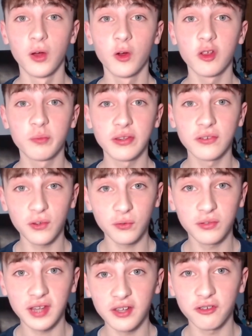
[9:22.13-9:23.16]
we've been so
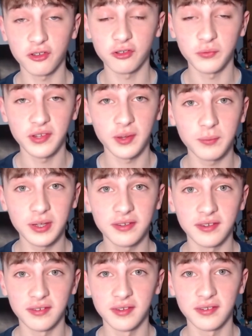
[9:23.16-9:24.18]
dangerous from set
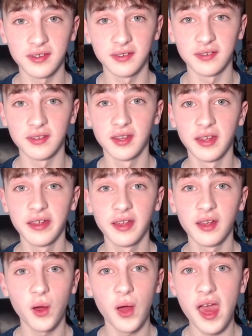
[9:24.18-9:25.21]
pieces this season.
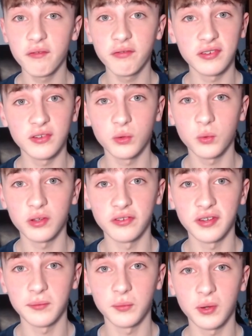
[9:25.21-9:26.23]
Every single one
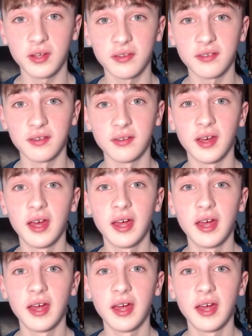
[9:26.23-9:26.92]
seemed wasted.